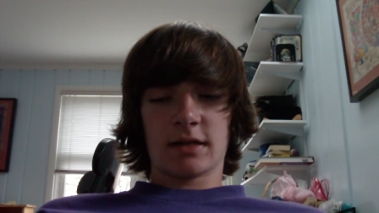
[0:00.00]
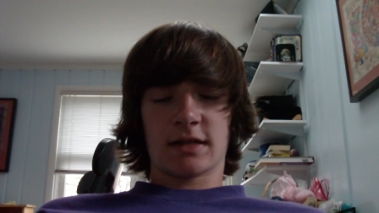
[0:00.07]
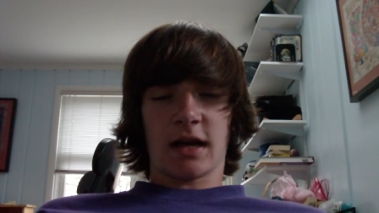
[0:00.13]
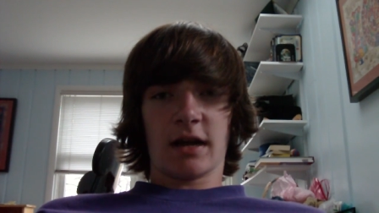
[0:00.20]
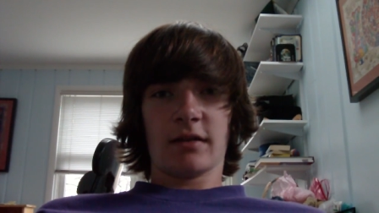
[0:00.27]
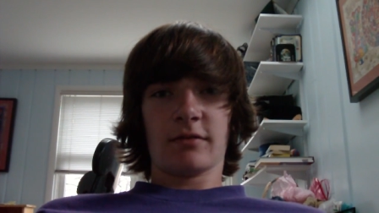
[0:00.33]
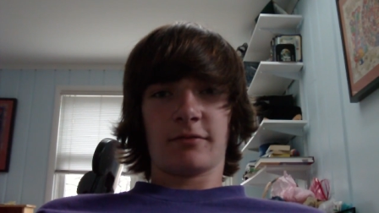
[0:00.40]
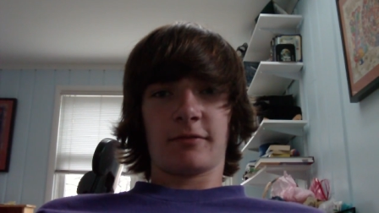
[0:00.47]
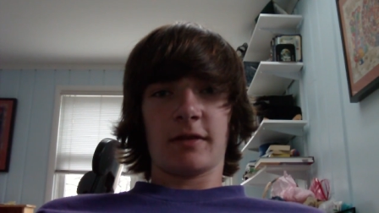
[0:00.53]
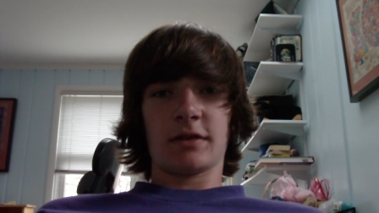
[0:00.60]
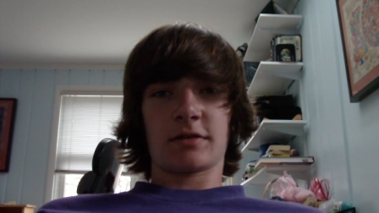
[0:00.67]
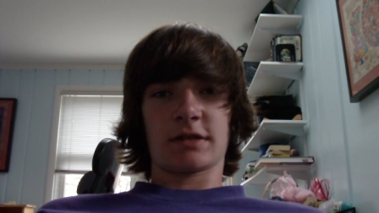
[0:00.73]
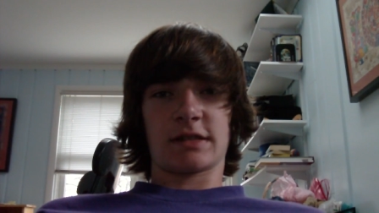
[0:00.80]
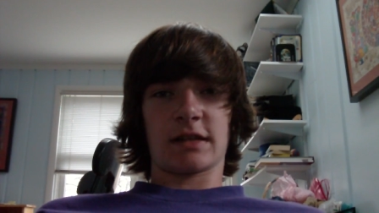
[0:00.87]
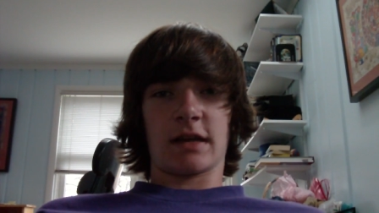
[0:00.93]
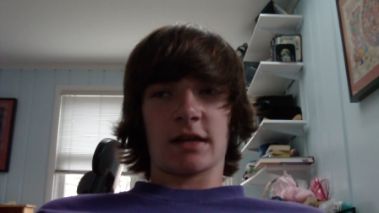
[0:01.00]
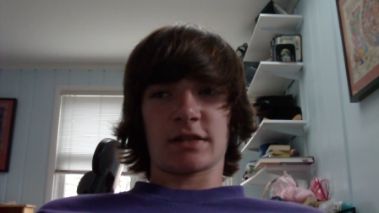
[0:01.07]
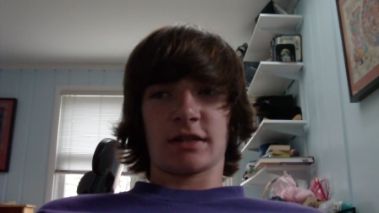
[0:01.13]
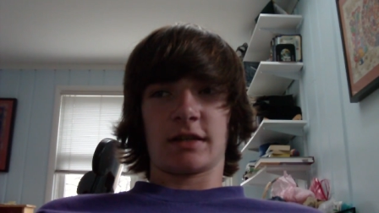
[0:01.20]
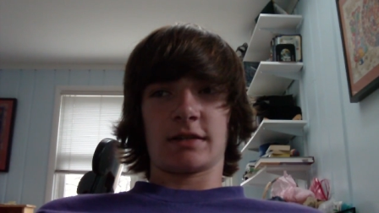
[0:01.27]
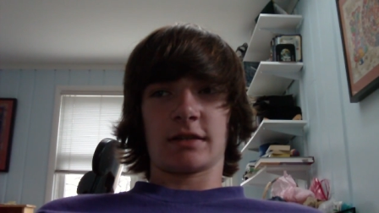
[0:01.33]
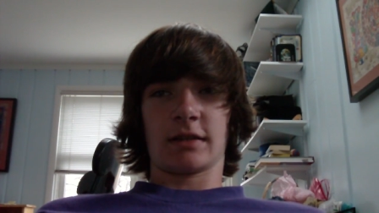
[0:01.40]
kind of interesting
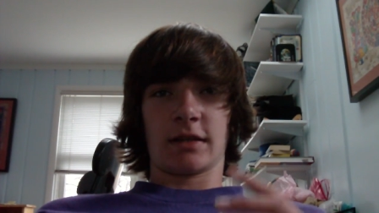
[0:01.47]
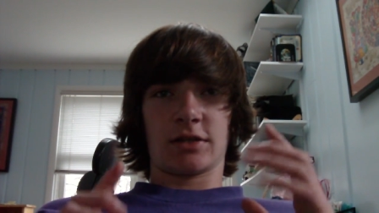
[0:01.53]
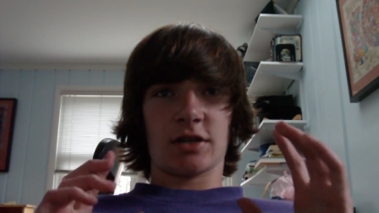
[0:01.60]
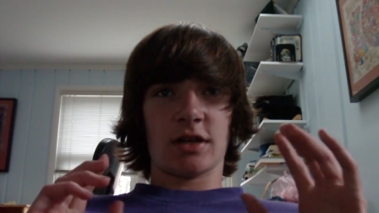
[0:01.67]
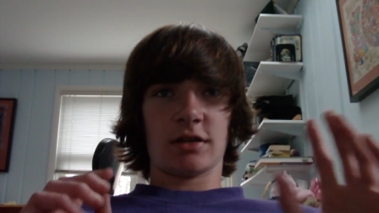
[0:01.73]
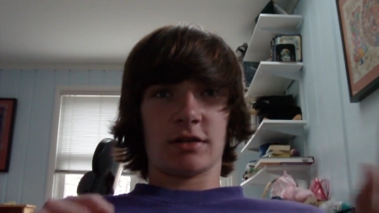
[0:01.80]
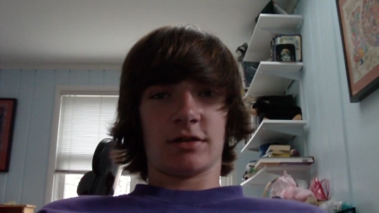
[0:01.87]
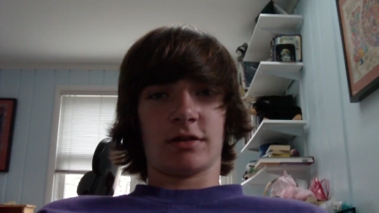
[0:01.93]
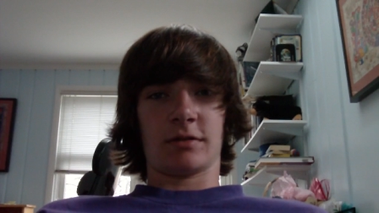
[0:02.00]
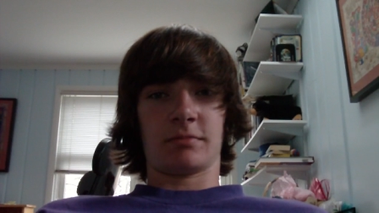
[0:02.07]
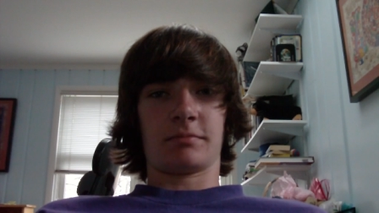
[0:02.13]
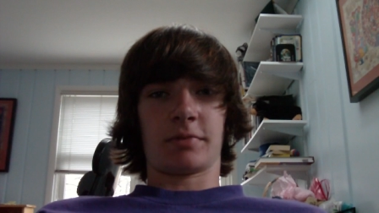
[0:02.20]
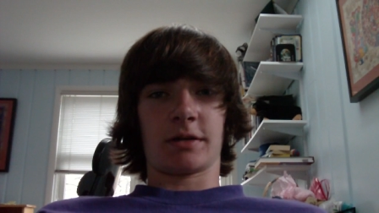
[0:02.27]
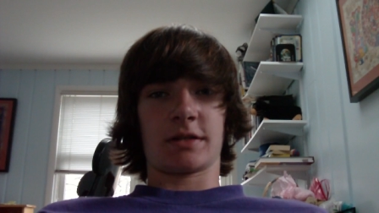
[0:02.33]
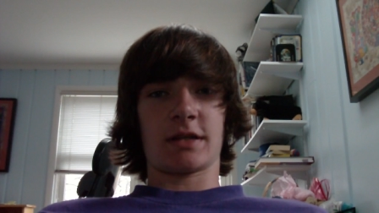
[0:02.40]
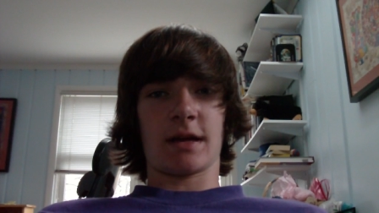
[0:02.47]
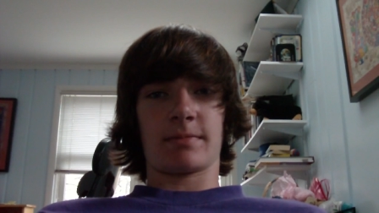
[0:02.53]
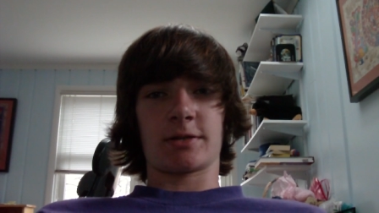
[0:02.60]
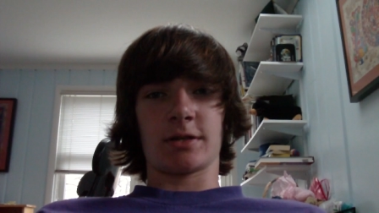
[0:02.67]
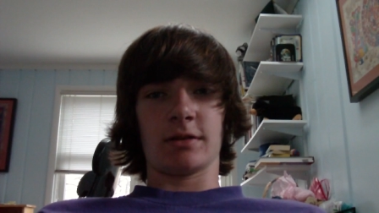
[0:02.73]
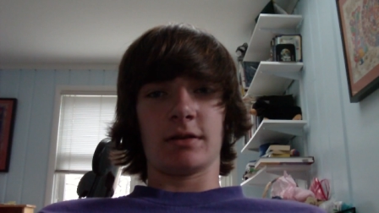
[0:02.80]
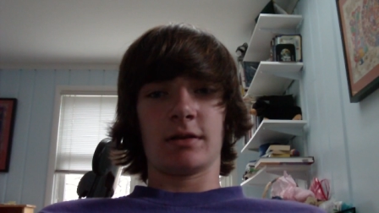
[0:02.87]
actually, because it like changes your
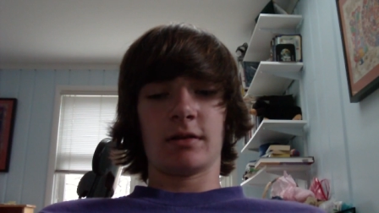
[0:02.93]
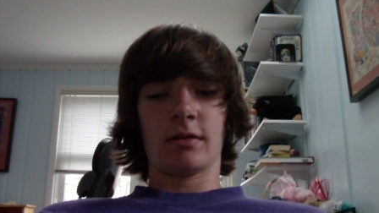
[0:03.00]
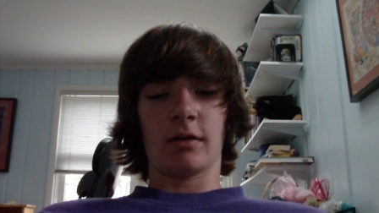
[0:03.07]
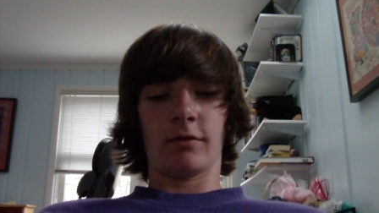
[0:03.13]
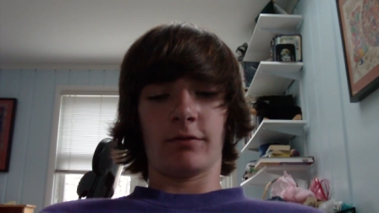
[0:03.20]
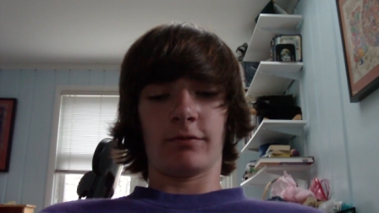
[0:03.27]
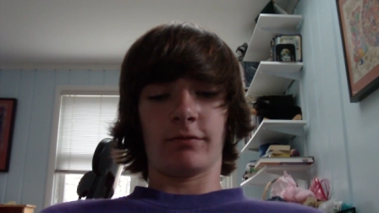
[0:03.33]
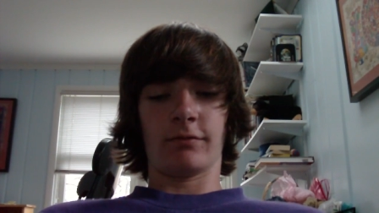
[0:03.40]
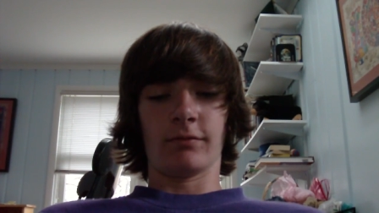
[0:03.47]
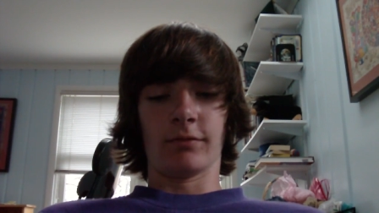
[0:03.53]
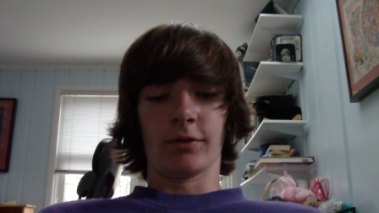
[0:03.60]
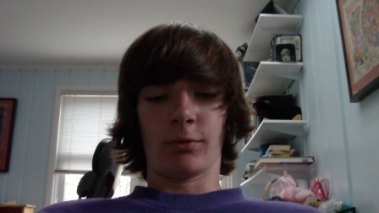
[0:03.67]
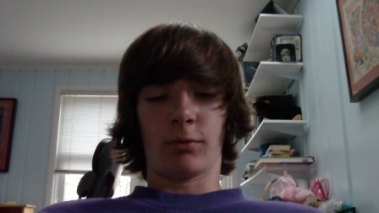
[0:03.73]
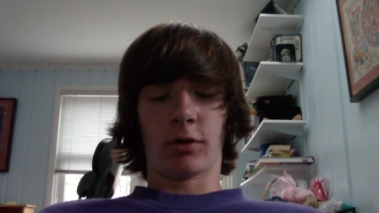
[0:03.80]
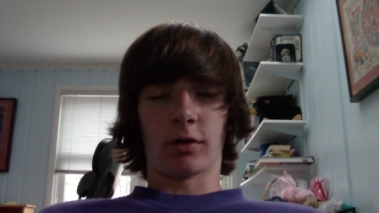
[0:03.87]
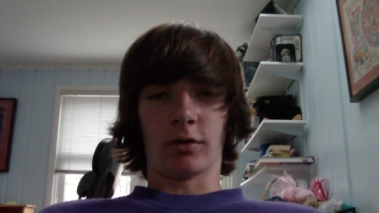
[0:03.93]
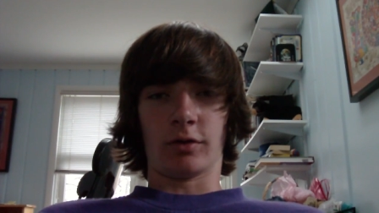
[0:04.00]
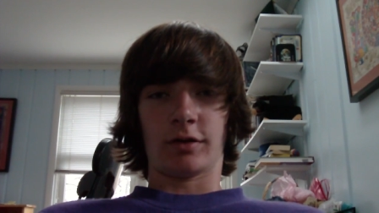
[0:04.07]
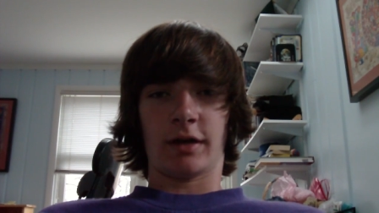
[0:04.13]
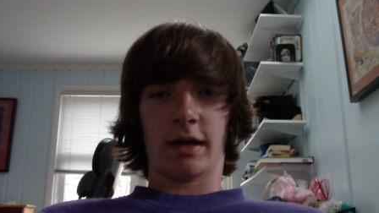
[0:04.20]
perception of the world.